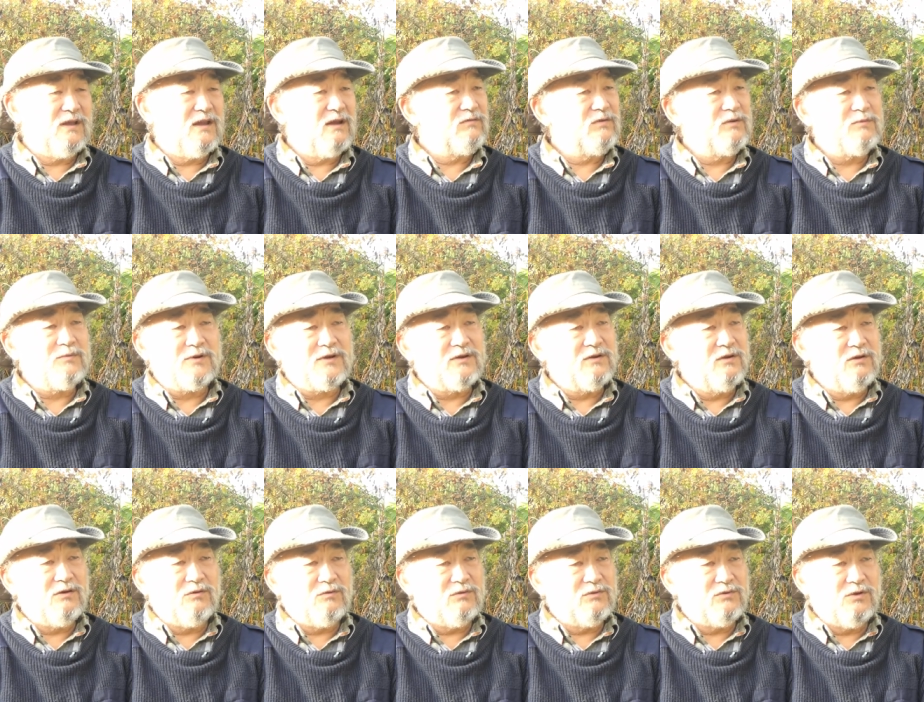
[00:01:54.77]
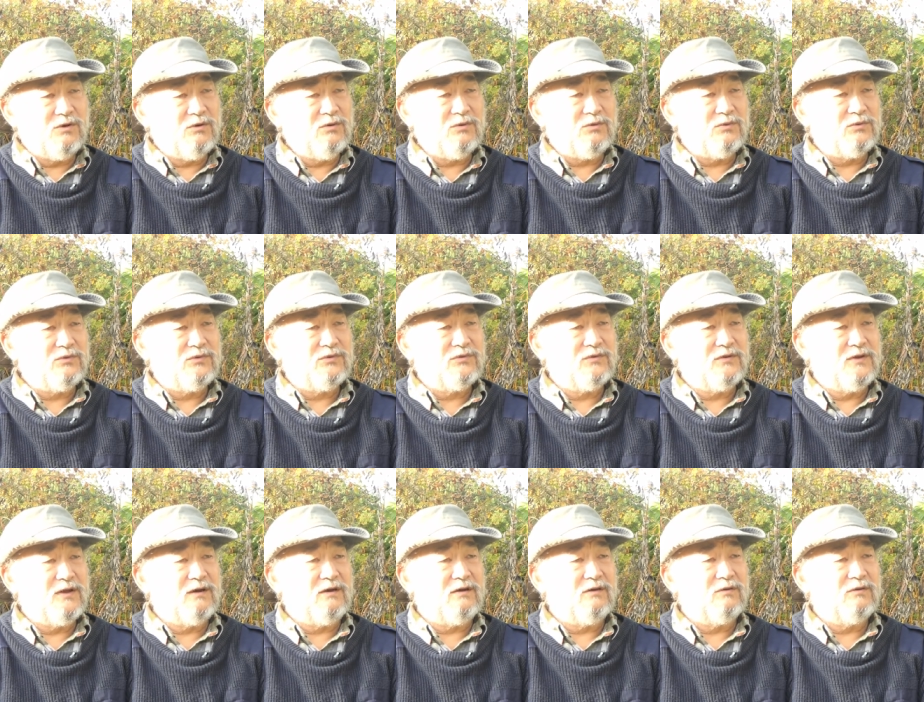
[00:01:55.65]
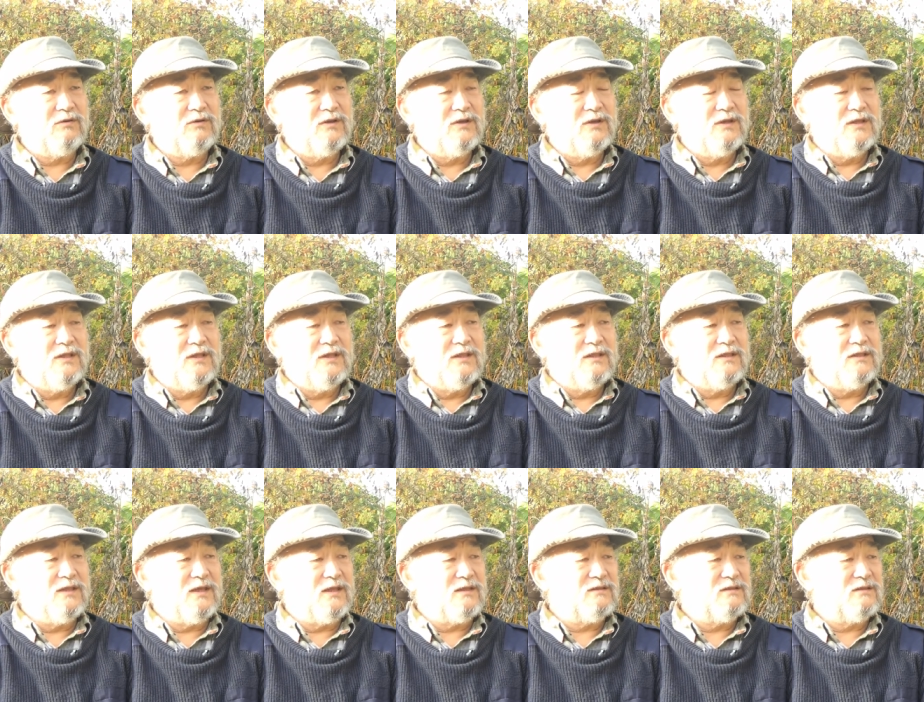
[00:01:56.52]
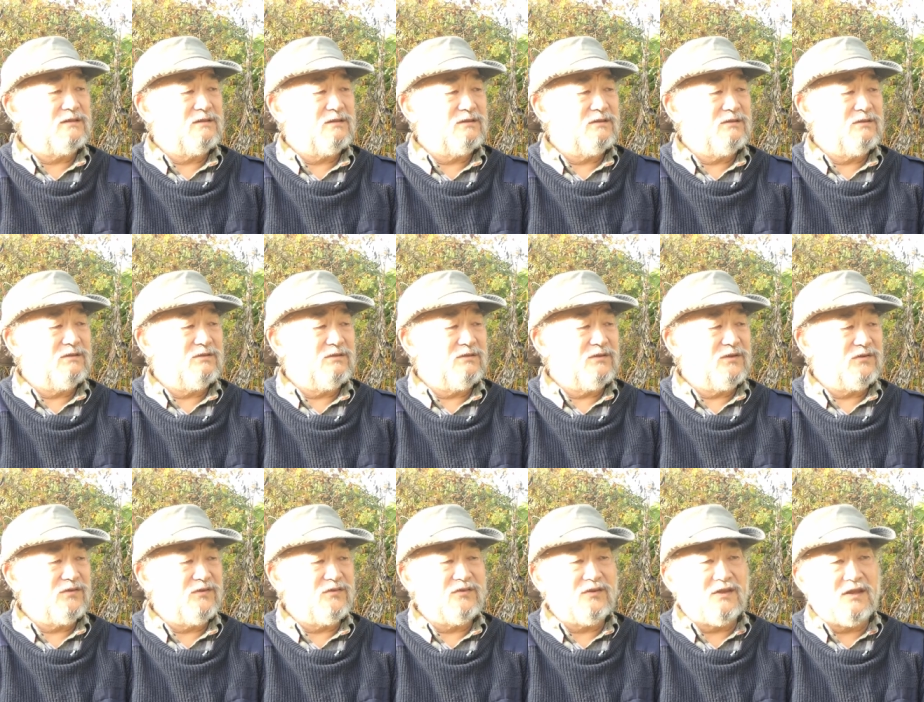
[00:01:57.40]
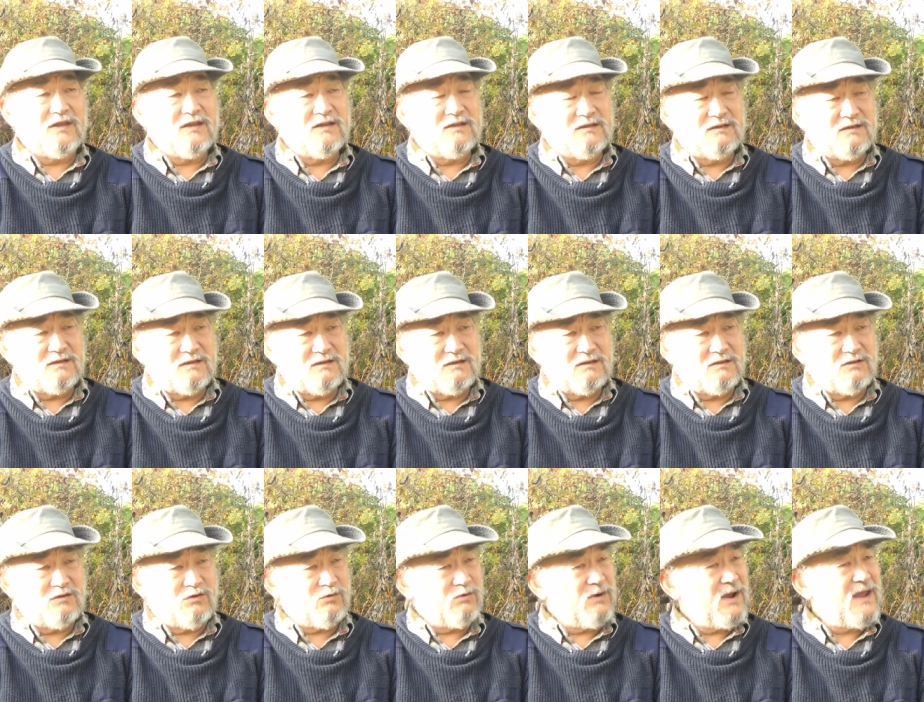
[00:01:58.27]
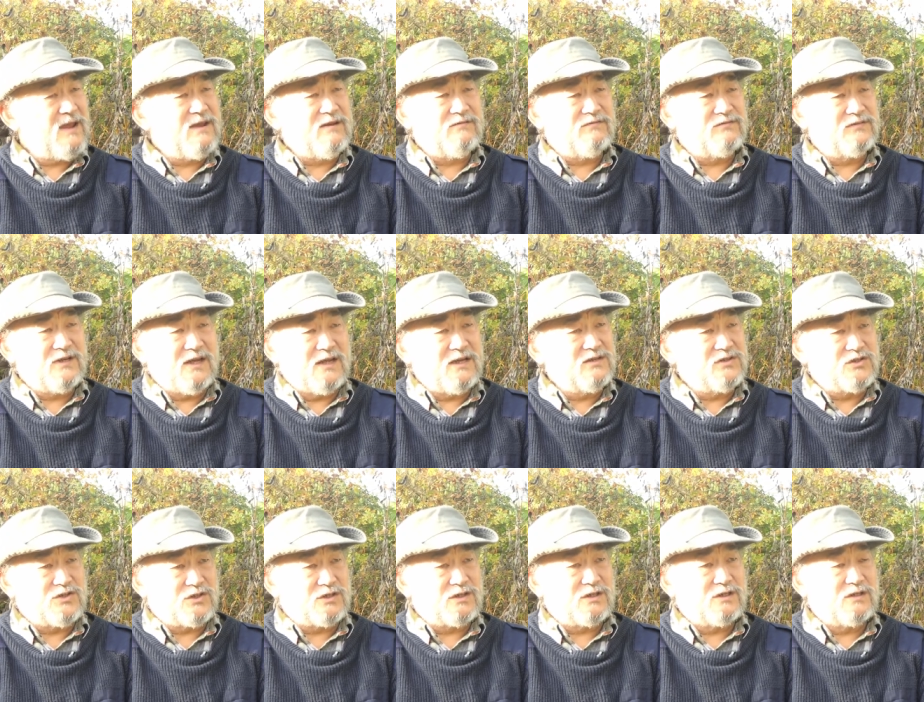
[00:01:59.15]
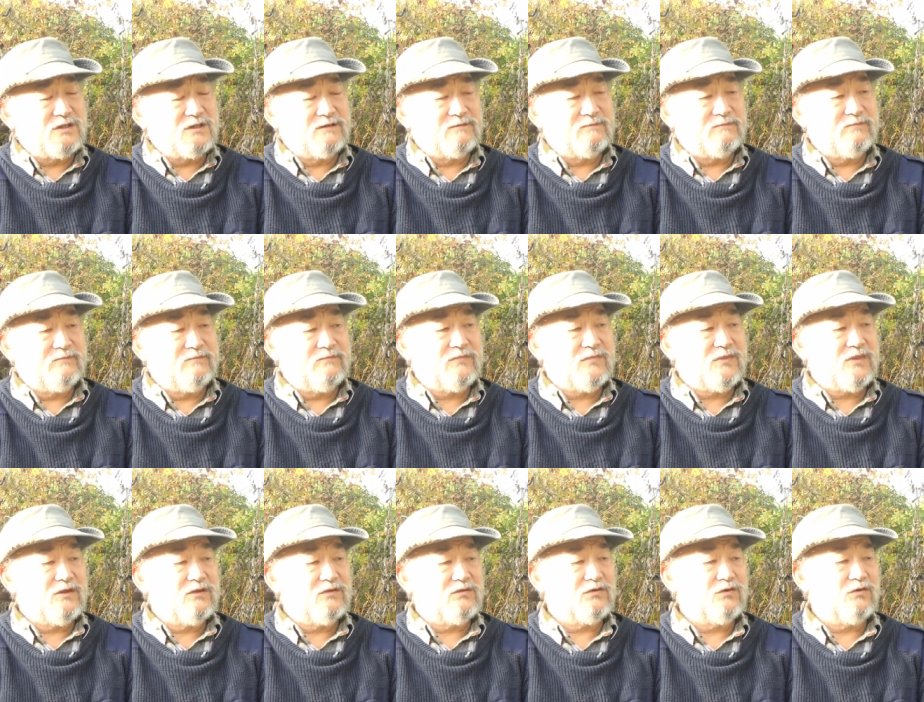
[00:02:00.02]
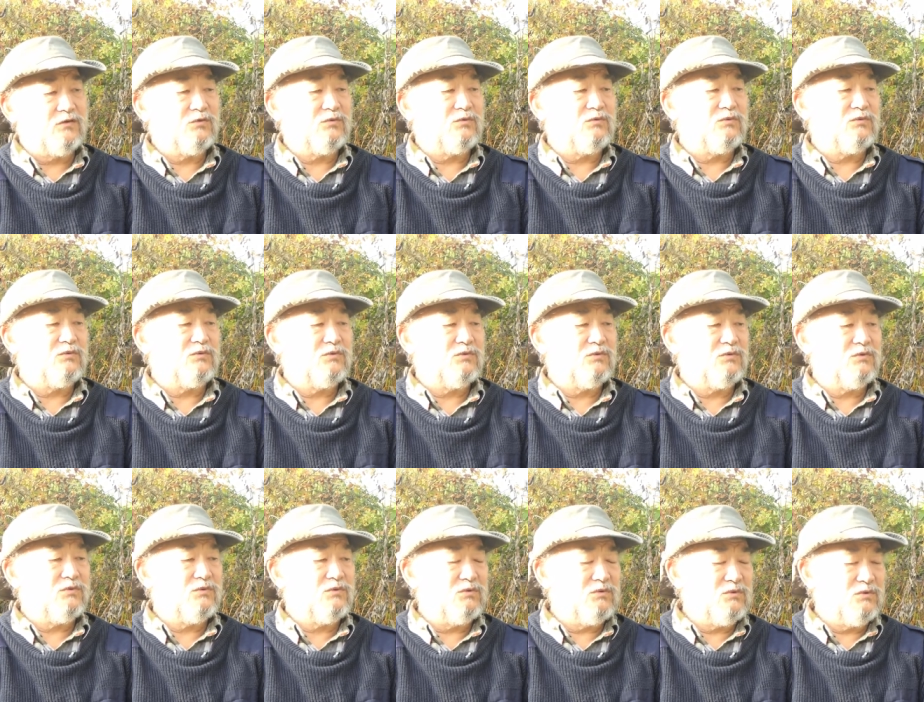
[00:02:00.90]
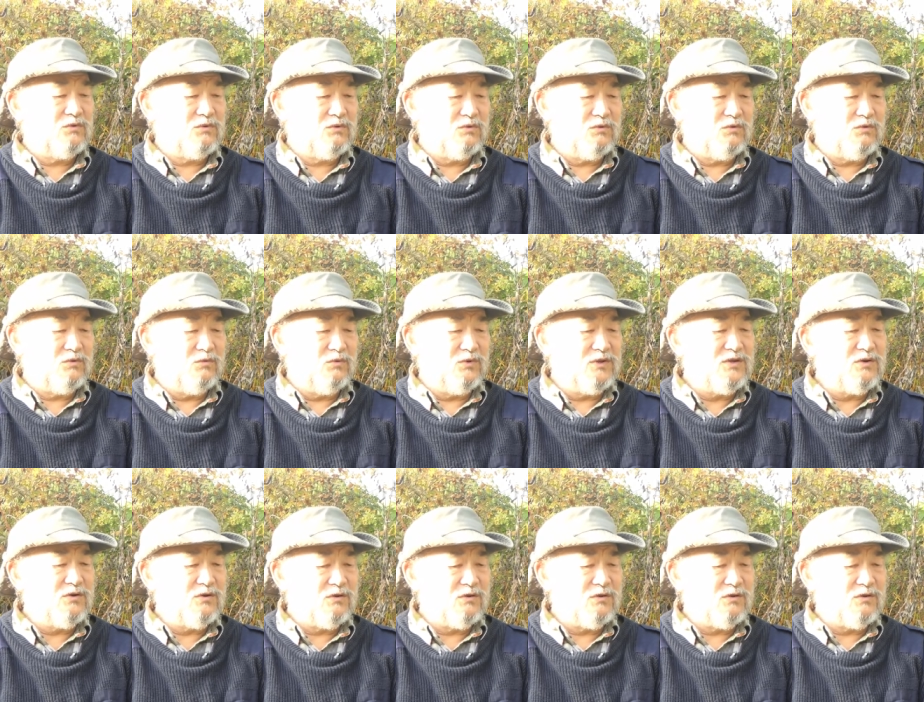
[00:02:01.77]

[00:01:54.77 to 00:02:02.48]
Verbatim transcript: Everyone know, knows now that this is in grave danger. So when